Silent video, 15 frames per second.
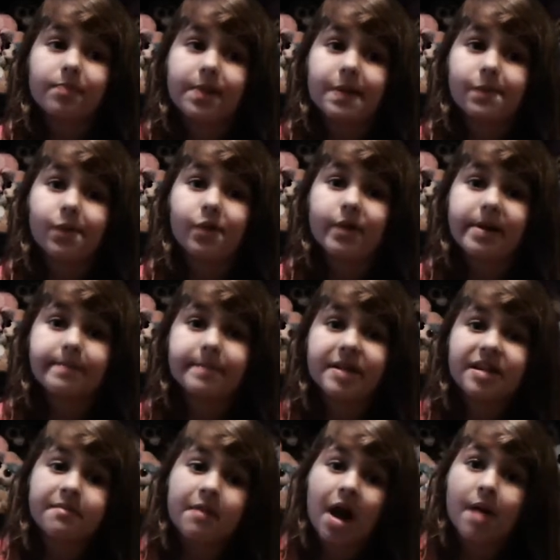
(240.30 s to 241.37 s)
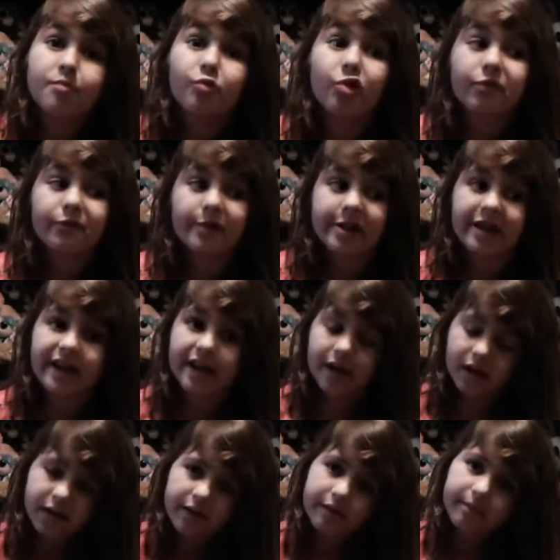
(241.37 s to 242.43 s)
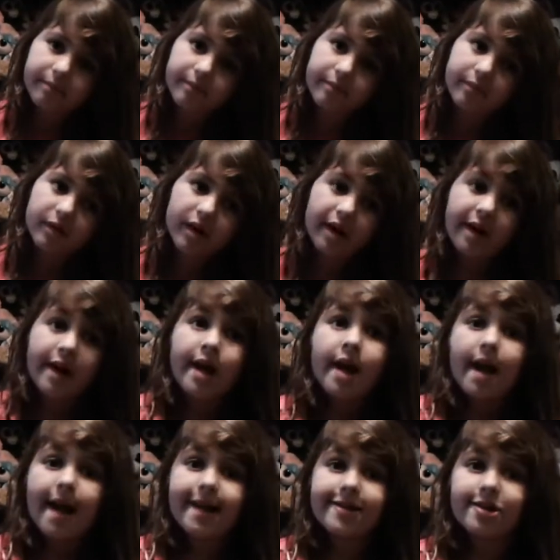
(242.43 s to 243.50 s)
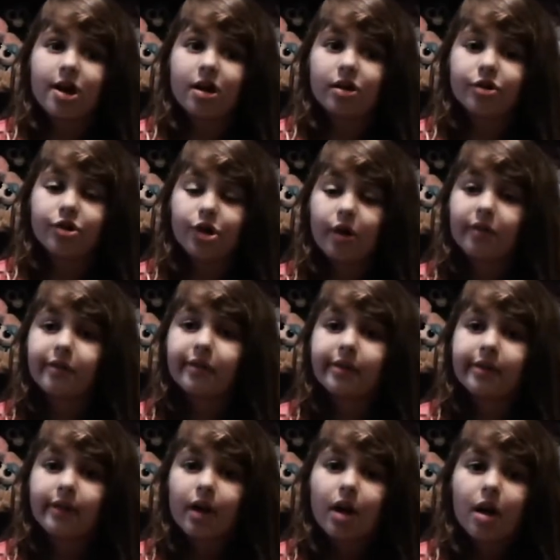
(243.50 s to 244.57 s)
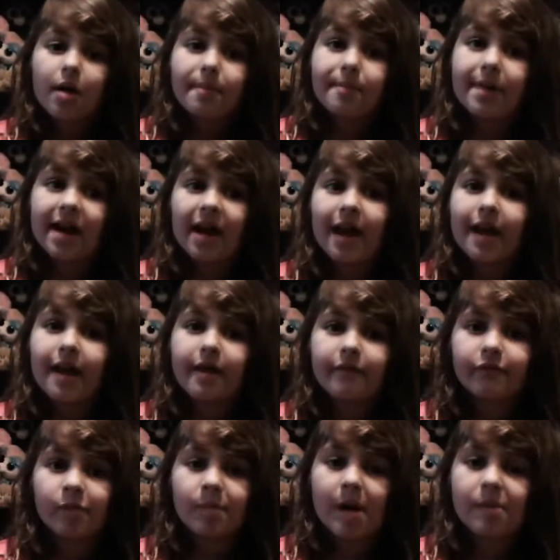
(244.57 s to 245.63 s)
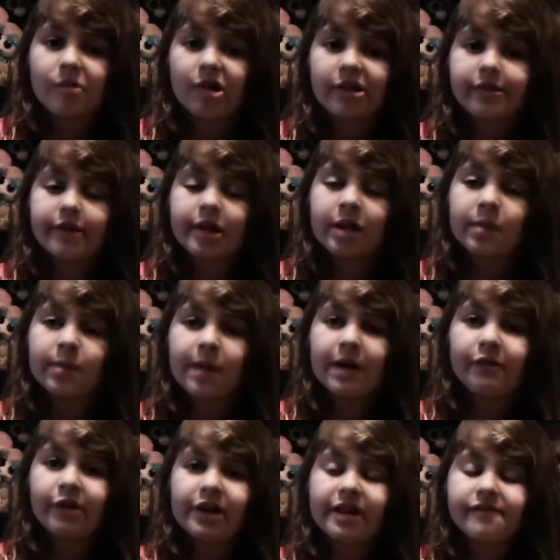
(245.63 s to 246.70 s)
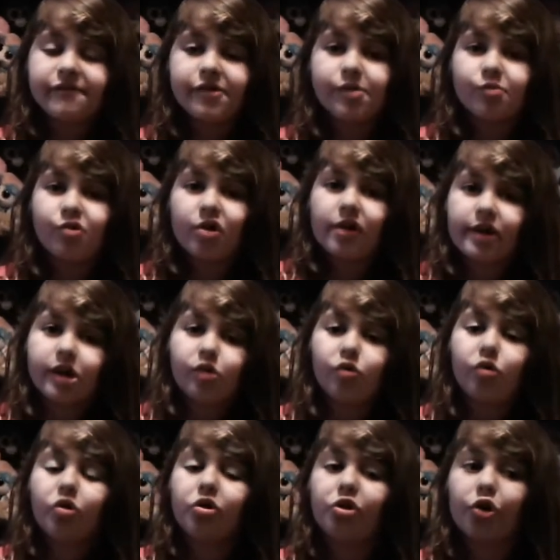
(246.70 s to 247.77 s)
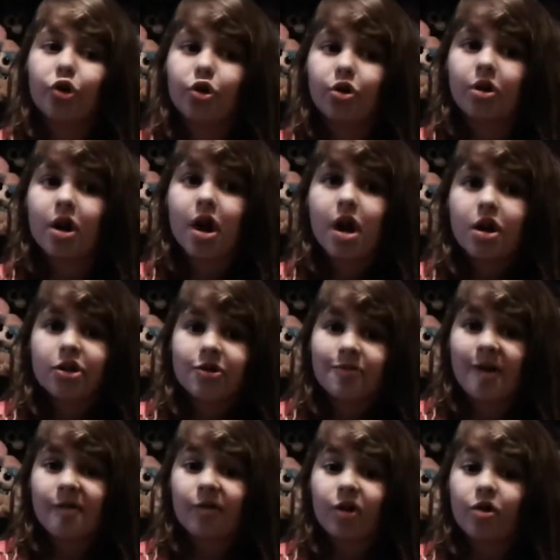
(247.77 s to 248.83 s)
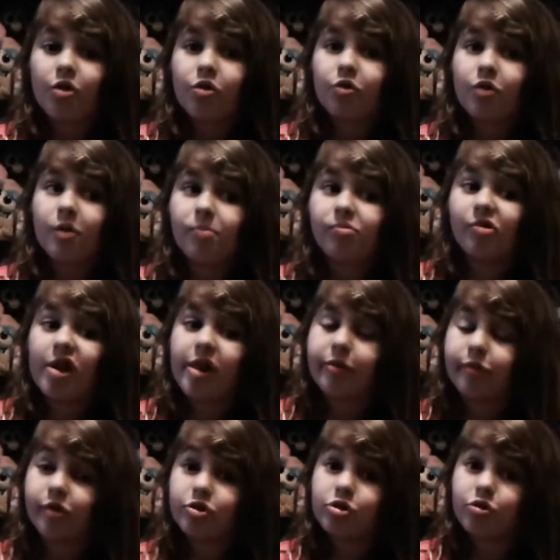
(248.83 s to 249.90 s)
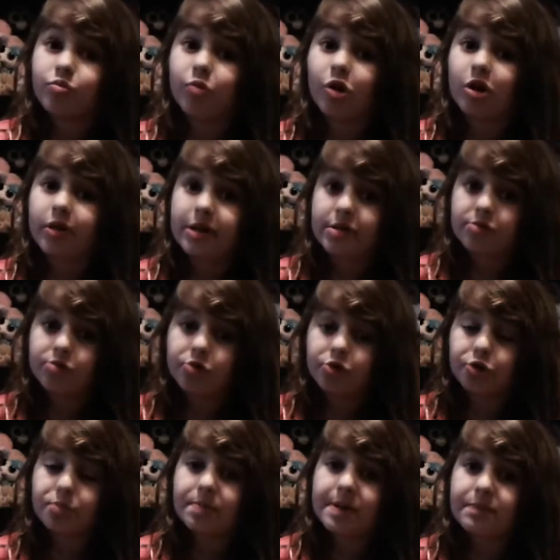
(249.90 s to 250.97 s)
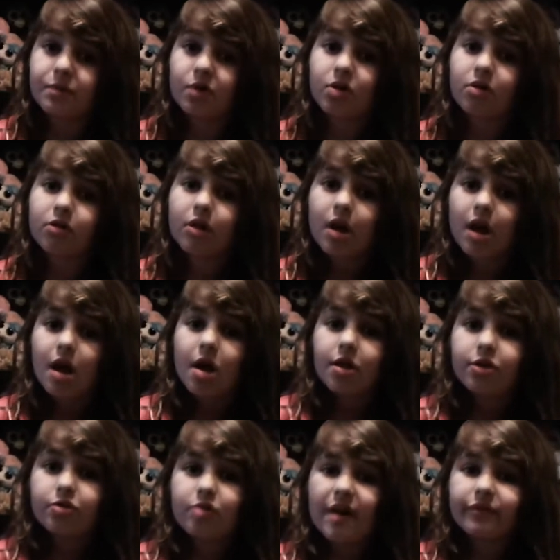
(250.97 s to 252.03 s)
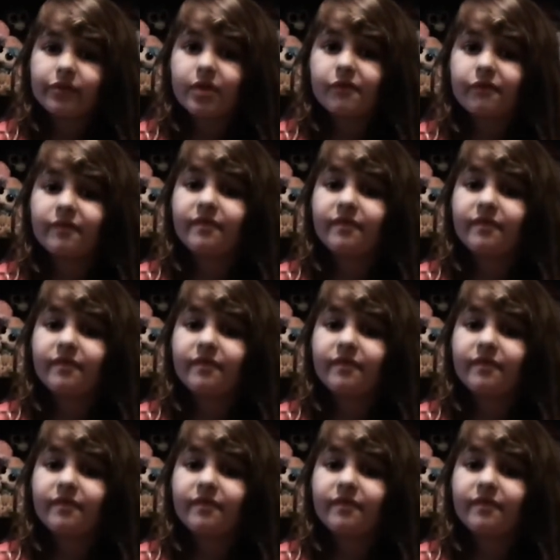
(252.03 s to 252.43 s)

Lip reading: people like me, I'm more for kids and young adults. But for my bracelets, but like if you're more like older, you might want to go to a place where there's more like older people. So you have to